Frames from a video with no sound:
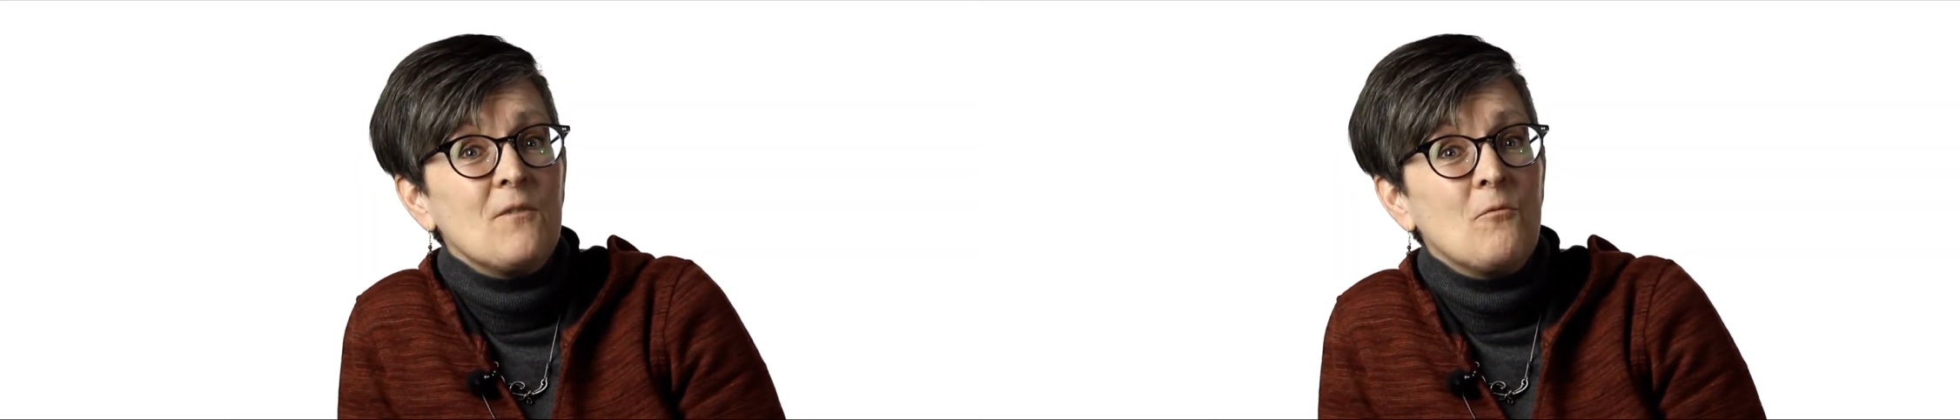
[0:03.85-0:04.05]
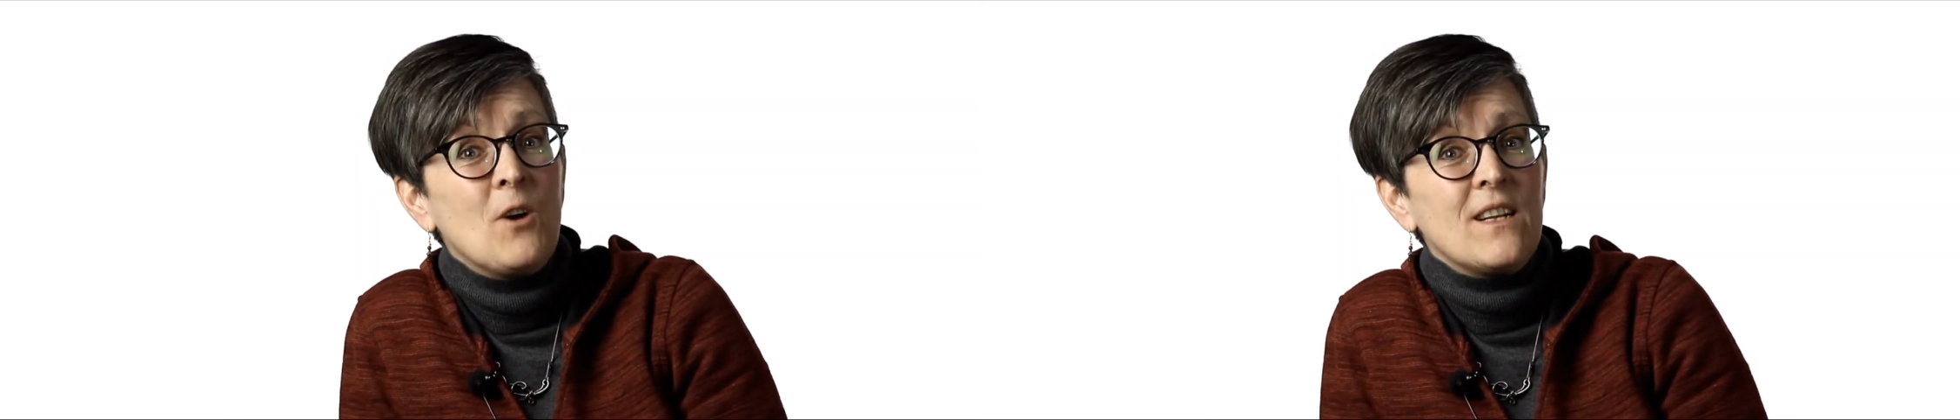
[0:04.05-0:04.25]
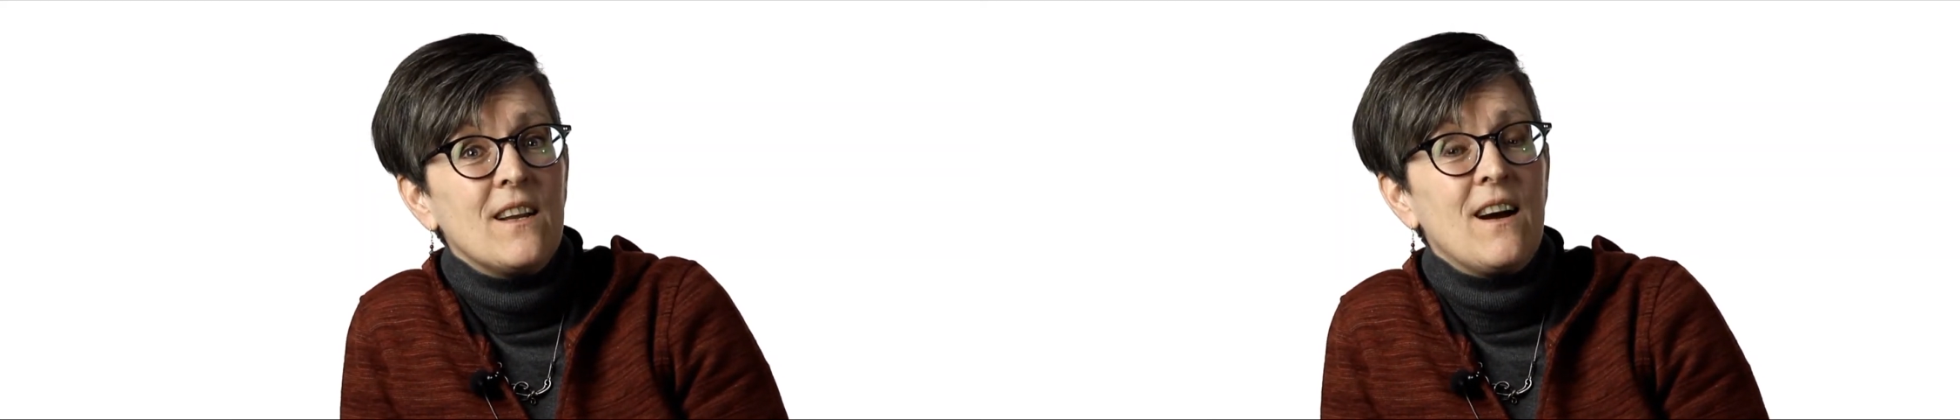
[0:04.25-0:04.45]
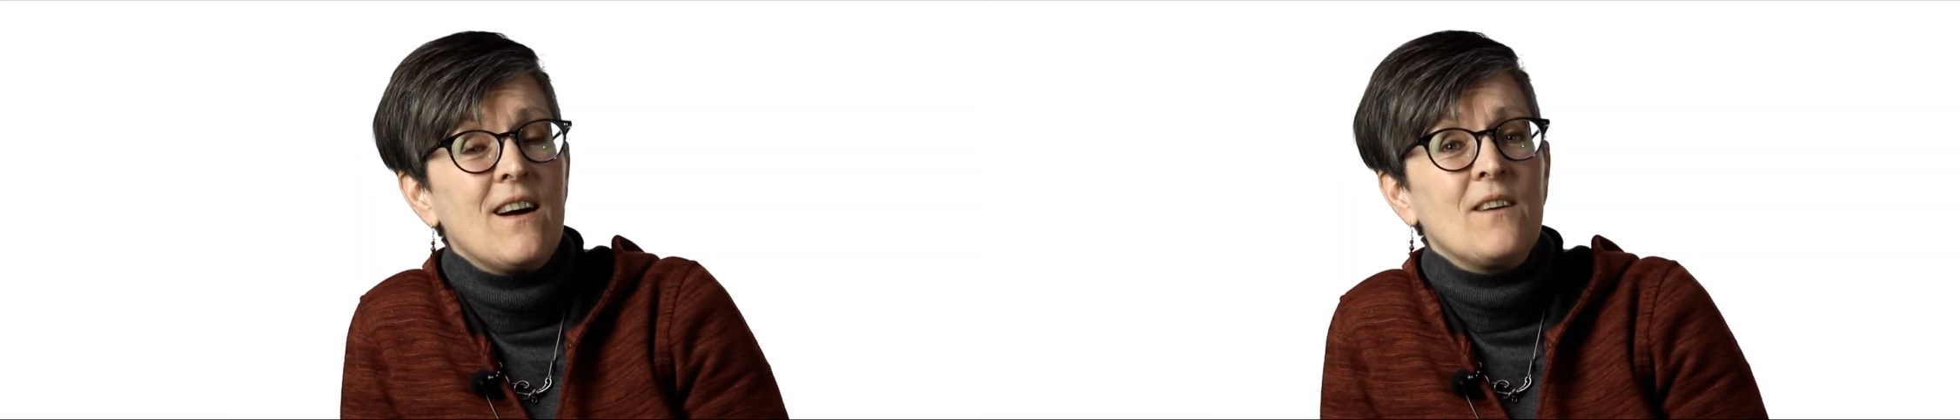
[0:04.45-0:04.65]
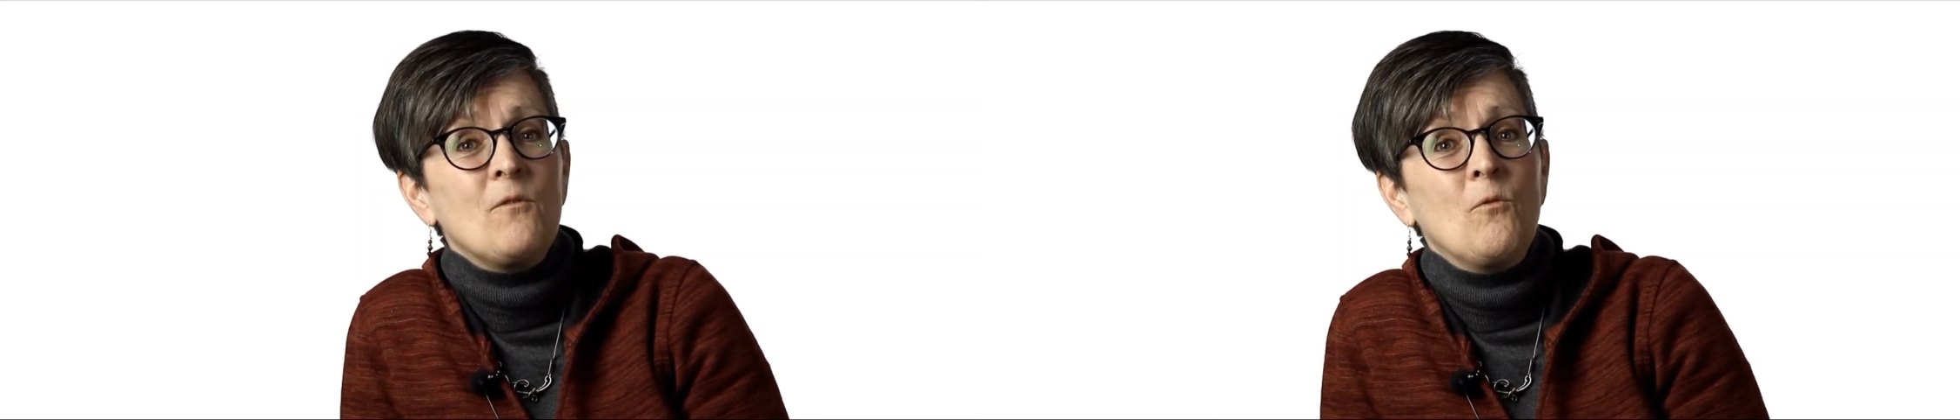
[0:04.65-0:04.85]
what,
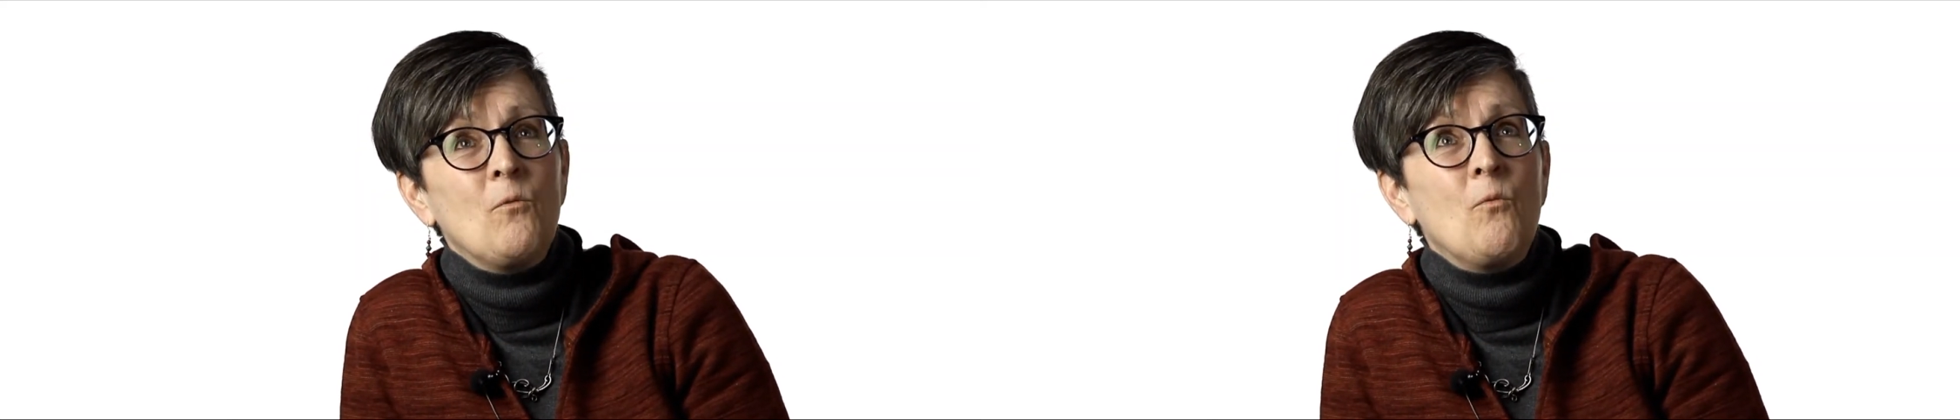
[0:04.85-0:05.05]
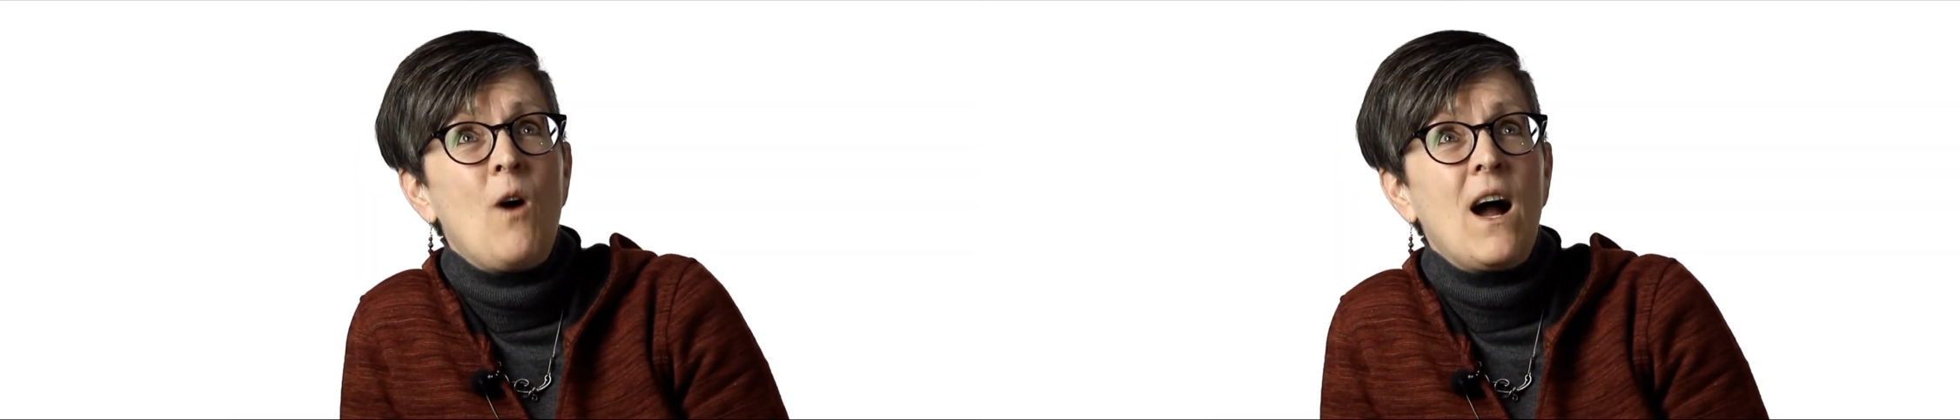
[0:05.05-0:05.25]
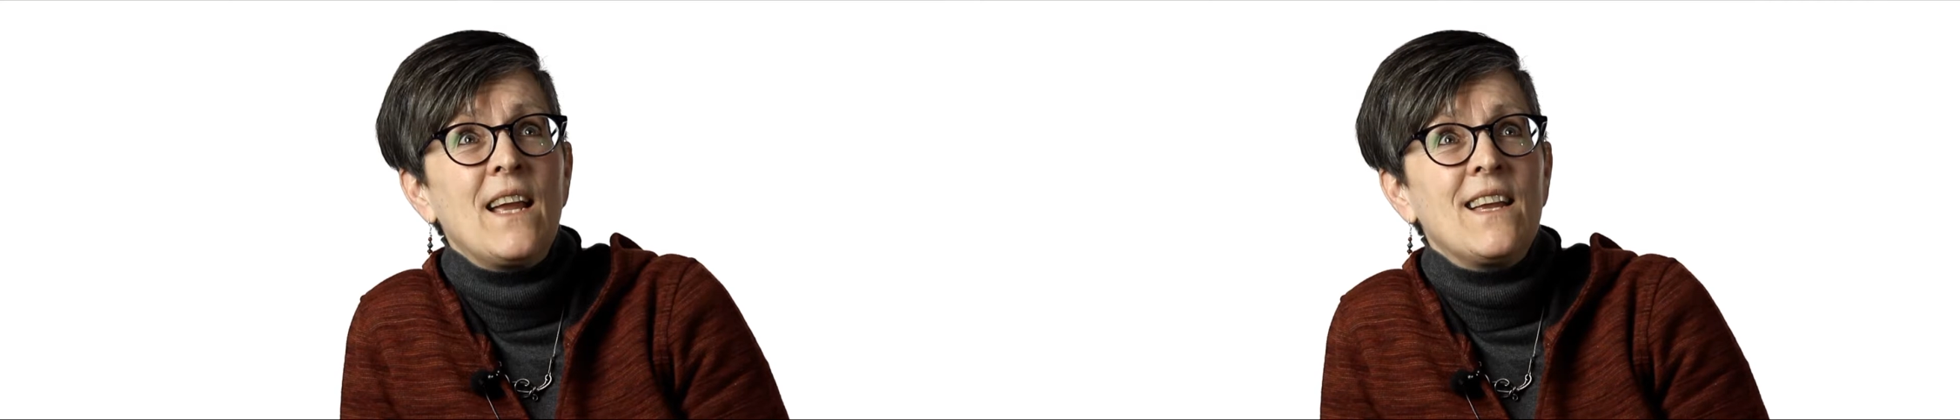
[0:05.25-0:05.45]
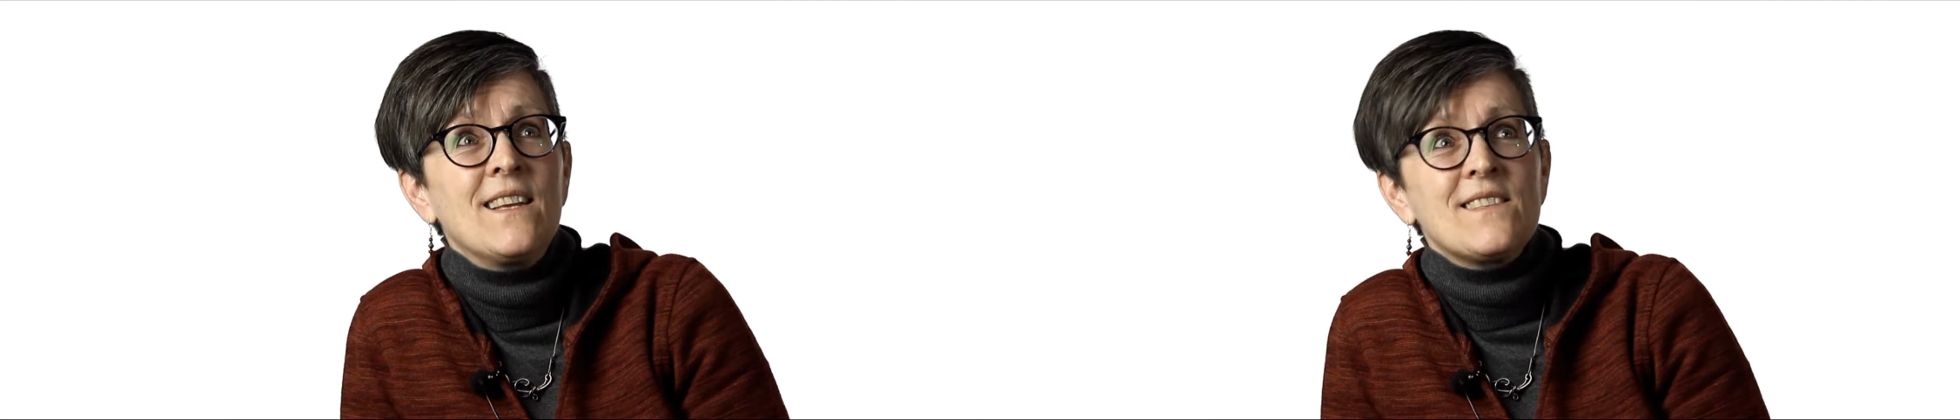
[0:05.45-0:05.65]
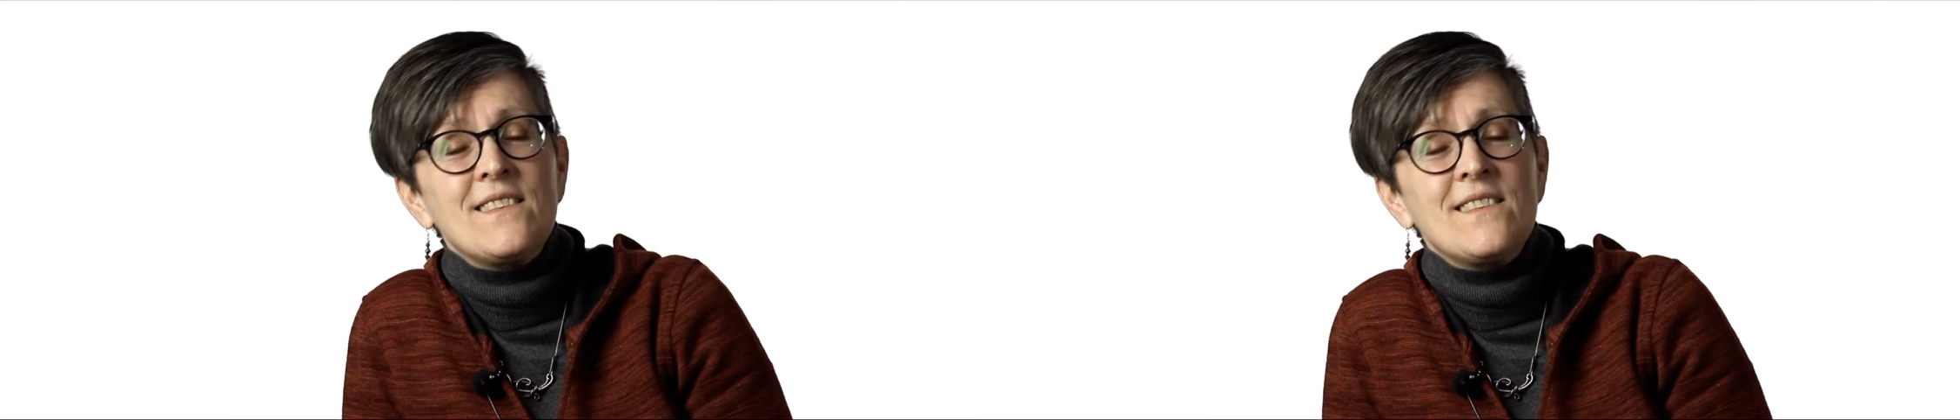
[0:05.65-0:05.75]
uh, why is